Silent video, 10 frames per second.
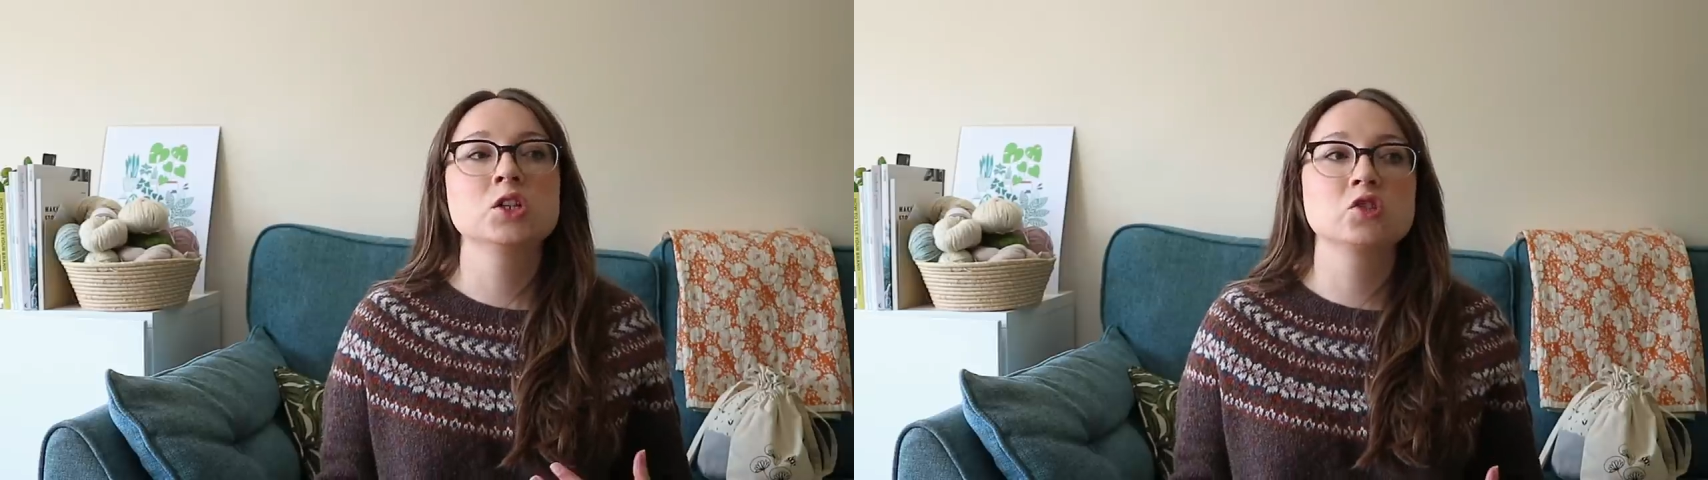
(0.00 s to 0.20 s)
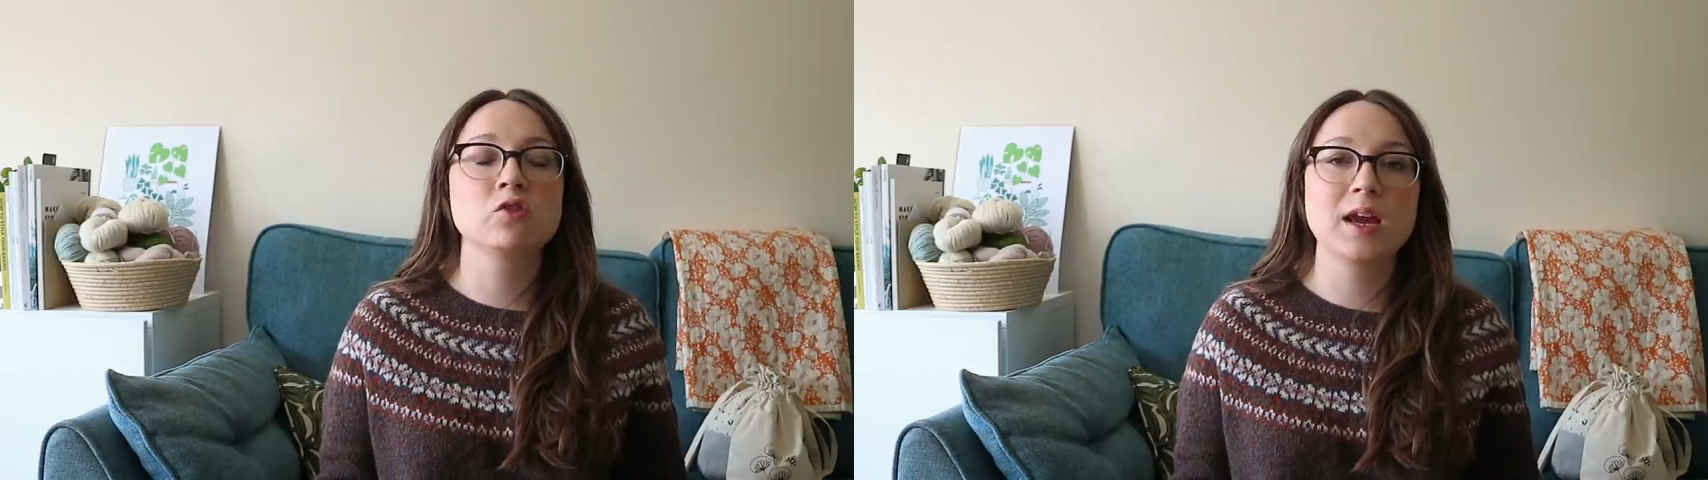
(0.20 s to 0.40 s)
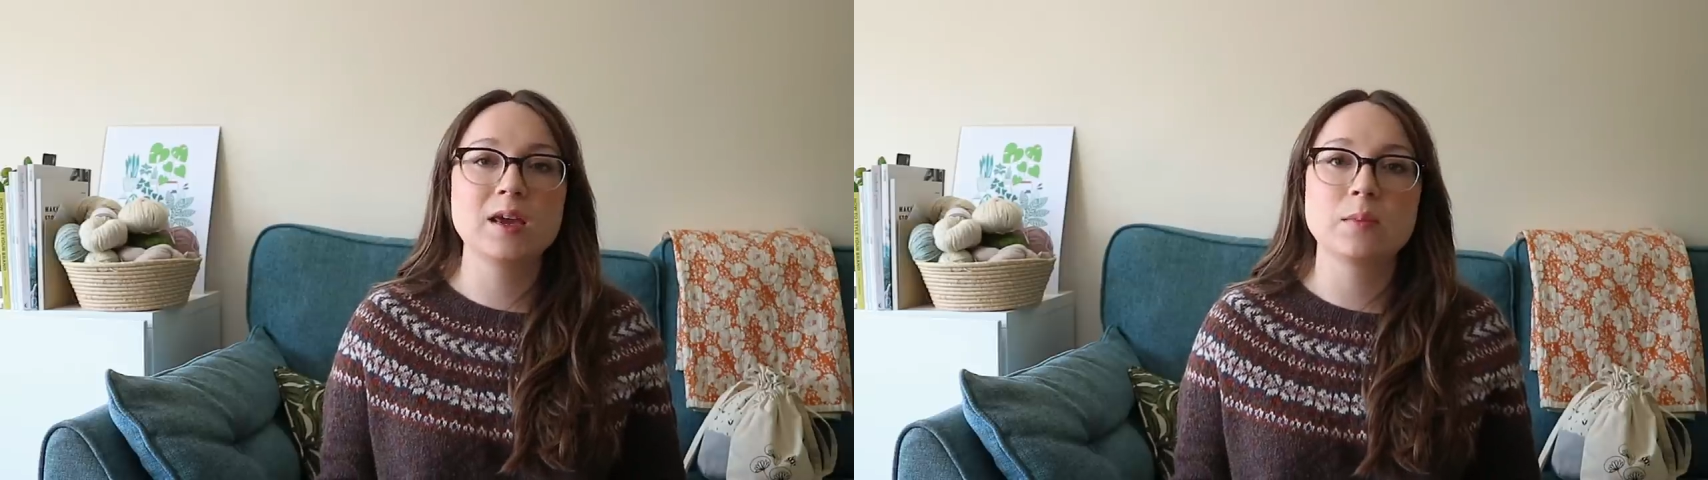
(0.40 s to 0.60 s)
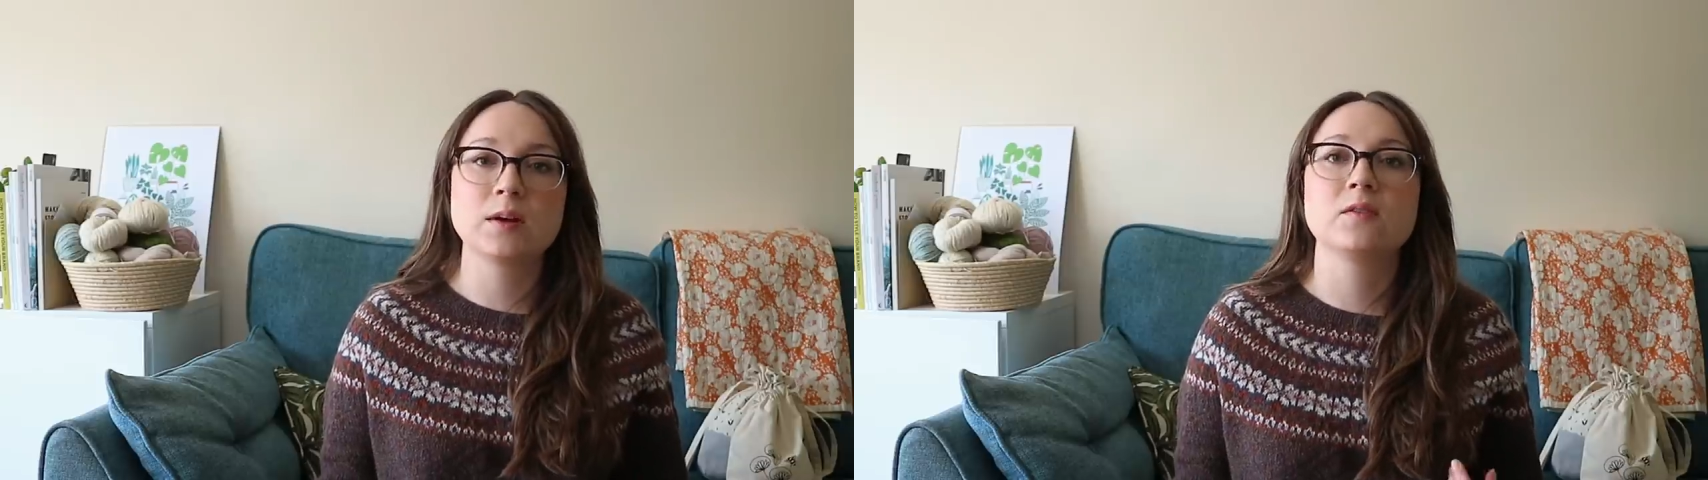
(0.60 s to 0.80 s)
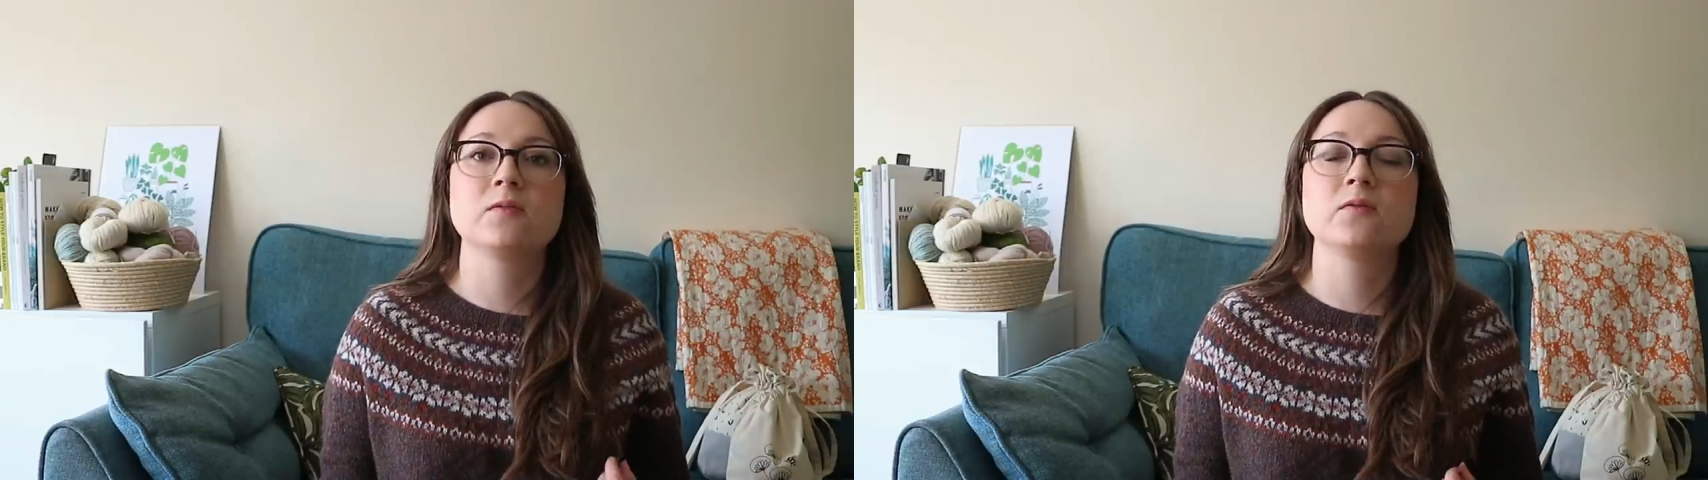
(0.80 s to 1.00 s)
drape
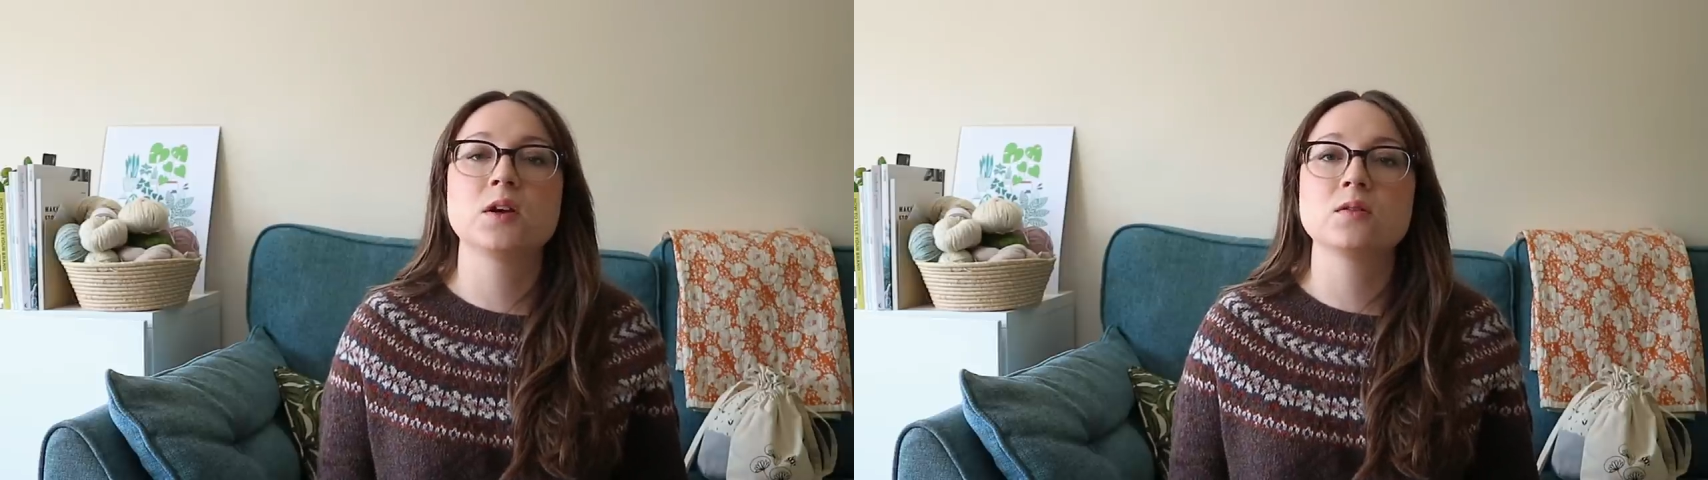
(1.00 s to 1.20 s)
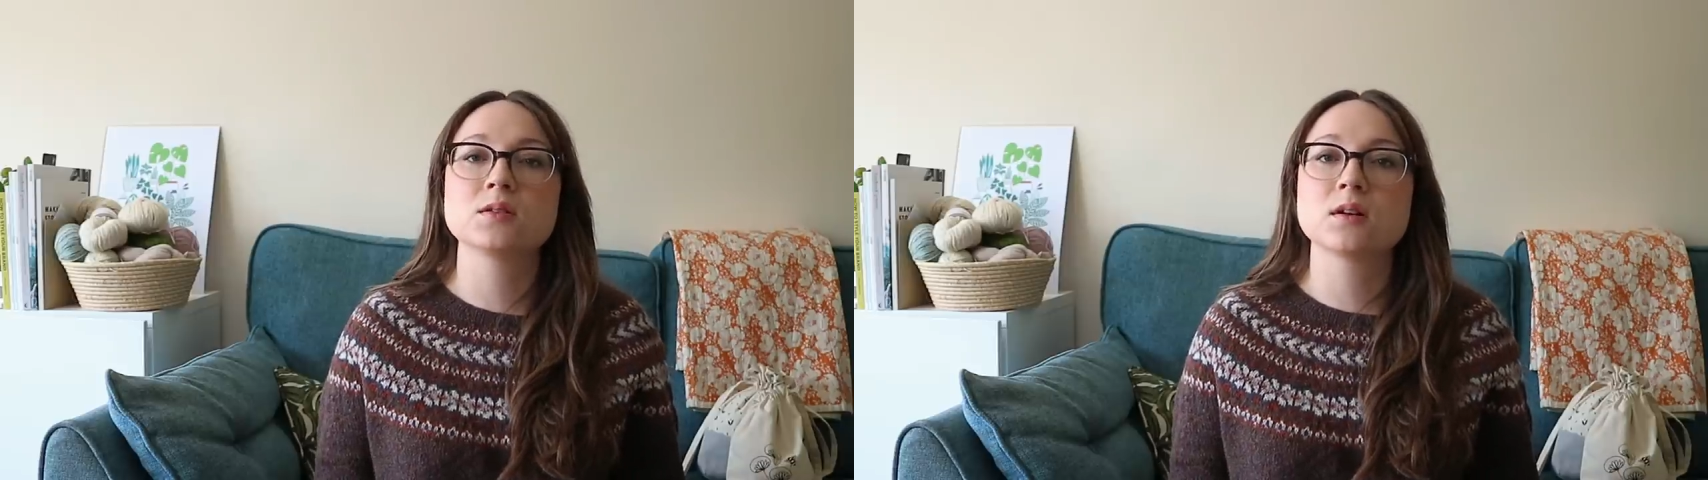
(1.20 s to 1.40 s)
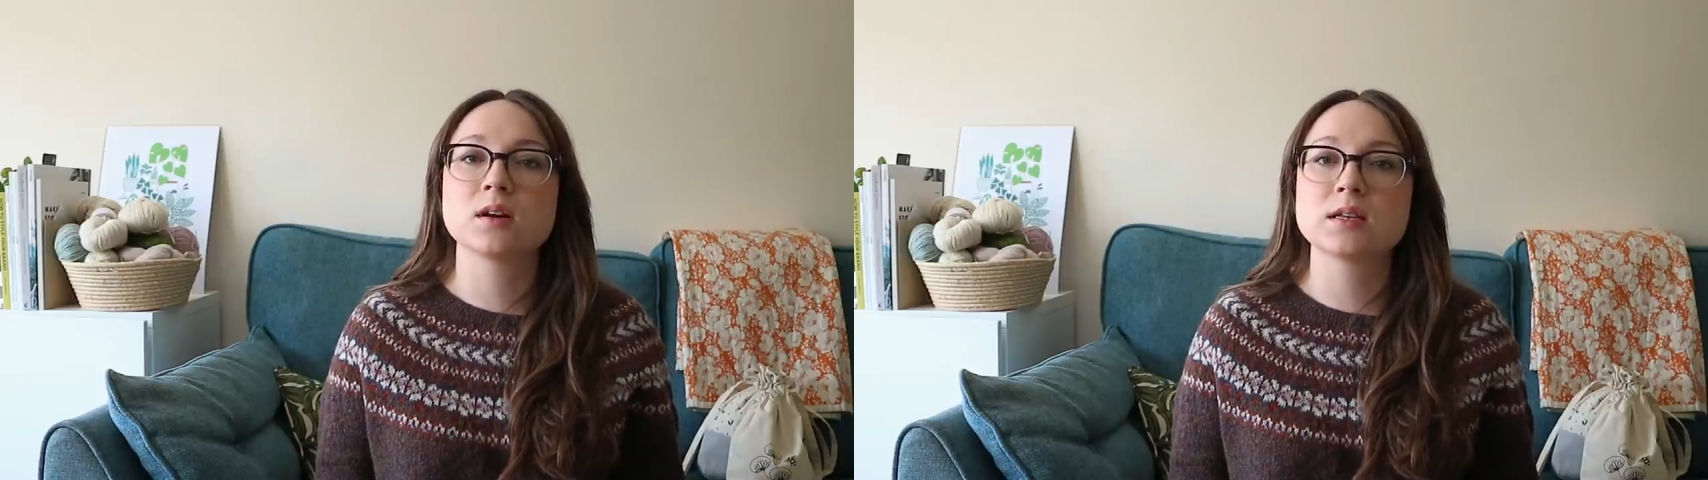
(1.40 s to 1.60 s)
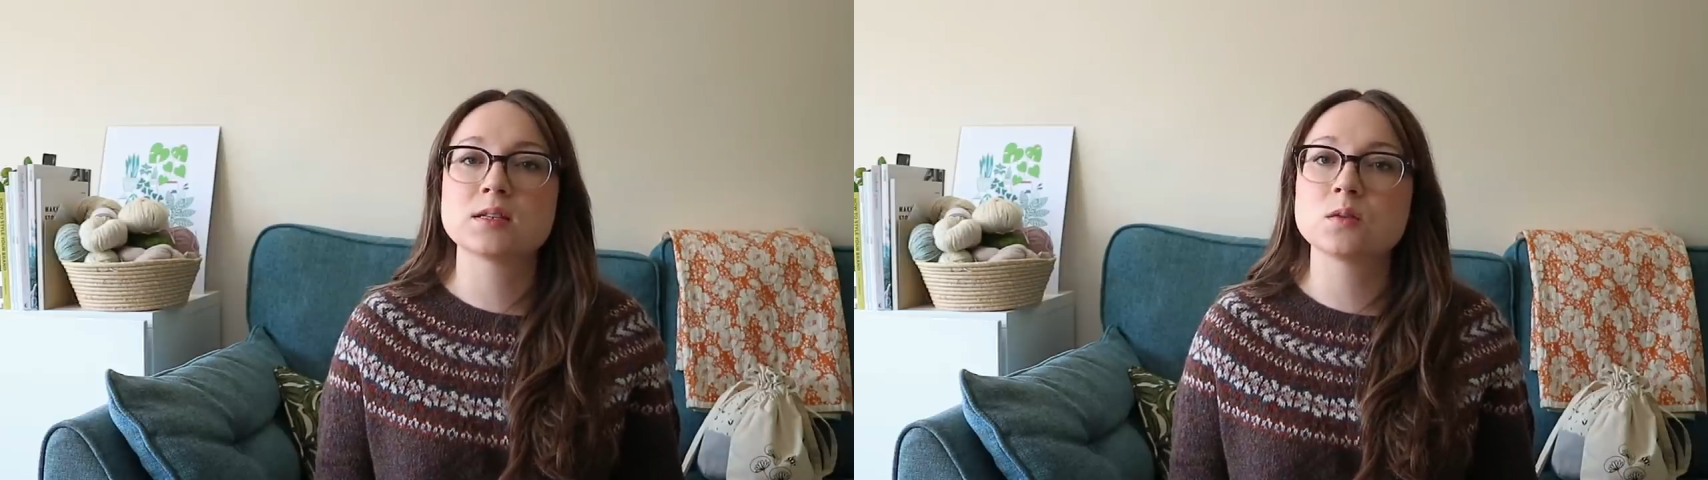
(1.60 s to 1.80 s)
and it feels nice